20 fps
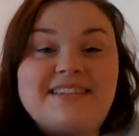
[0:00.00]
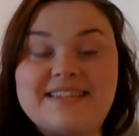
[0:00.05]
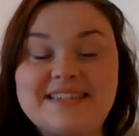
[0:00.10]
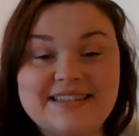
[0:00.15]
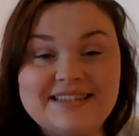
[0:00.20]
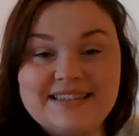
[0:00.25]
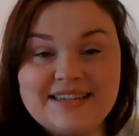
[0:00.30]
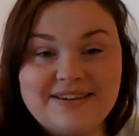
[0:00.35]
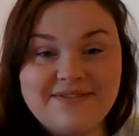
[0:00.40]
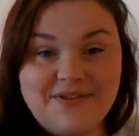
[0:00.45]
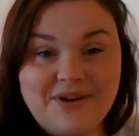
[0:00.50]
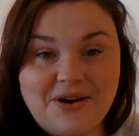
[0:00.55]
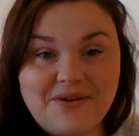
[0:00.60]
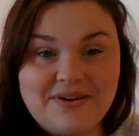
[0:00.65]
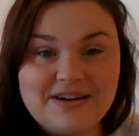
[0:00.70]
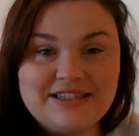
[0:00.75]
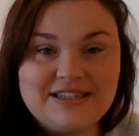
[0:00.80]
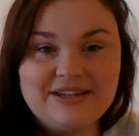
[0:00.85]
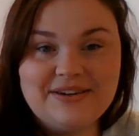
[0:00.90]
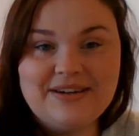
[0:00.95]
looking
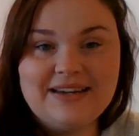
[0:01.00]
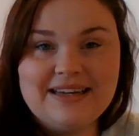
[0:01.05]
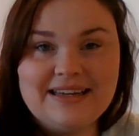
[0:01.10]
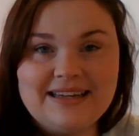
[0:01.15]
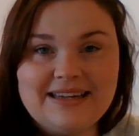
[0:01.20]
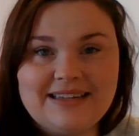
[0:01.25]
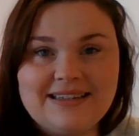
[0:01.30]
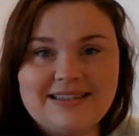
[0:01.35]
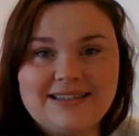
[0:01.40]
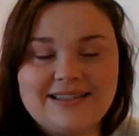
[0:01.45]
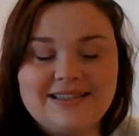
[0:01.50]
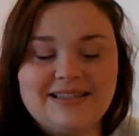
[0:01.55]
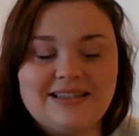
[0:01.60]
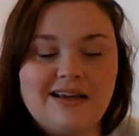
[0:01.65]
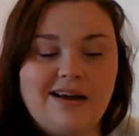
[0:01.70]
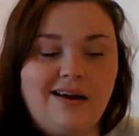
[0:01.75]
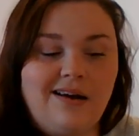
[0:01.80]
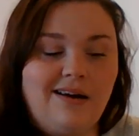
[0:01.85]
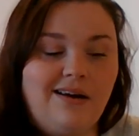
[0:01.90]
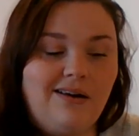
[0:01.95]
forward to it.
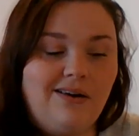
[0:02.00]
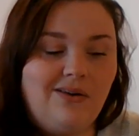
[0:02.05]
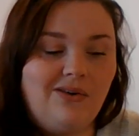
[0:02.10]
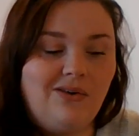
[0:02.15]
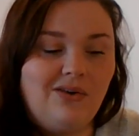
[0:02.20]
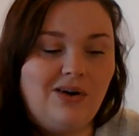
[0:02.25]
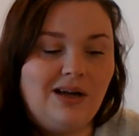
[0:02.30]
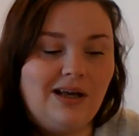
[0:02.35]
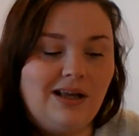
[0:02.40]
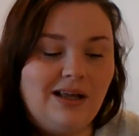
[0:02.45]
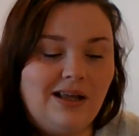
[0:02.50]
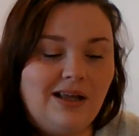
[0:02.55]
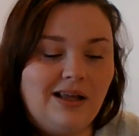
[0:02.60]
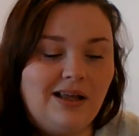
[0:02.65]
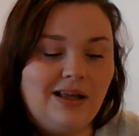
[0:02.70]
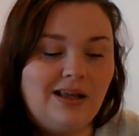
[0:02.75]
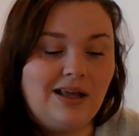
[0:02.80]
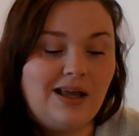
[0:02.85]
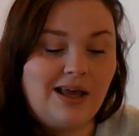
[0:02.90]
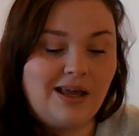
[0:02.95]
So
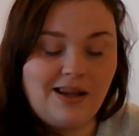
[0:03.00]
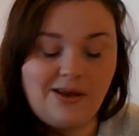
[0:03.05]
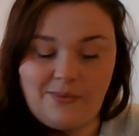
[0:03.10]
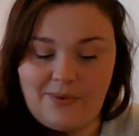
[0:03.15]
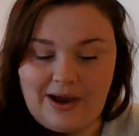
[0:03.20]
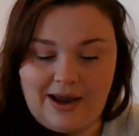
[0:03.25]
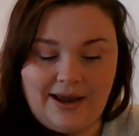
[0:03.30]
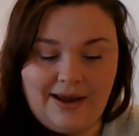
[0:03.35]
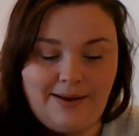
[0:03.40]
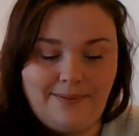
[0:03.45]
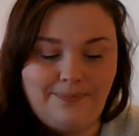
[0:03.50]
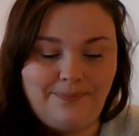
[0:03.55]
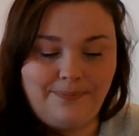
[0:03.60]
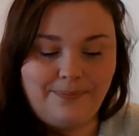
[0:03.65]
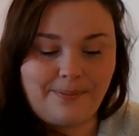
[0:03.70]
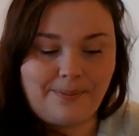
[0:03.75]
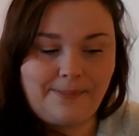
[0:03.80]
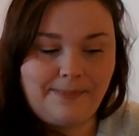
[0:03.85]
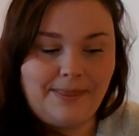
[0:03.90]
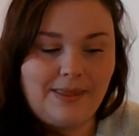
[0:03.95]
anyway,
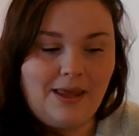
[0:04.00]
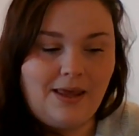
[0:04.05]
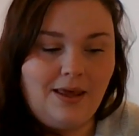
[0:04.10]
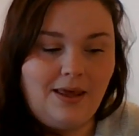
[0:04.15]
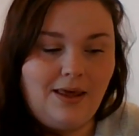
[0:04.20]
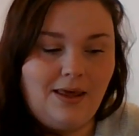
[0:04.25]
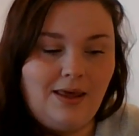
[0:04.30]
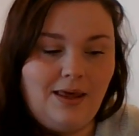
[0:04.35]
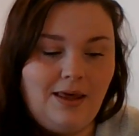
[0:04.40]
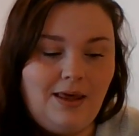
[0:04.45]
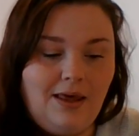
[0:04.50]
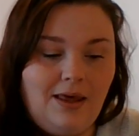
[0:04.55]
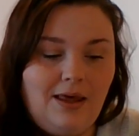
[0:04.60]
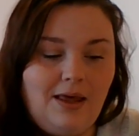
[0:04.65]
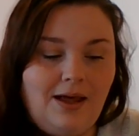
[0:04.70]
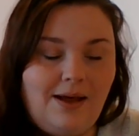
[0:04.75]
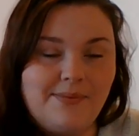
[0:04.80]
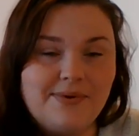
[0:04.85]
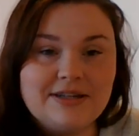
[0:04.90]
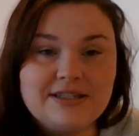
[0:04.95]

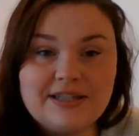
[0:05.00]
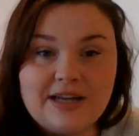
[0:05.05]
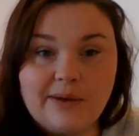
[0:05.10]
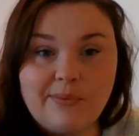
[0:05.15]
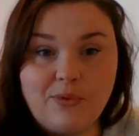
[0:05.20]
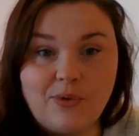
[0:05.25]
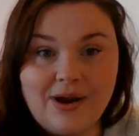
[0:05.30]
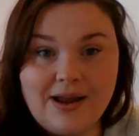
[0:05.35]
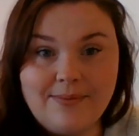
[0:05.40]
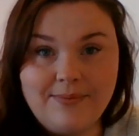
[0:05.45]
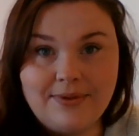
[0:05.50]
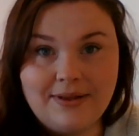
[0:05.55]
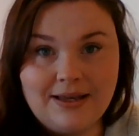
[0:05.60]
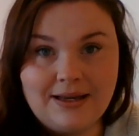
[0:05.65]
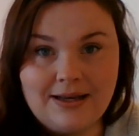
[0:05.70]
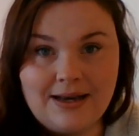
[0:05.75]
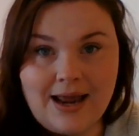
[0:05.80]
I'm going to stop rambling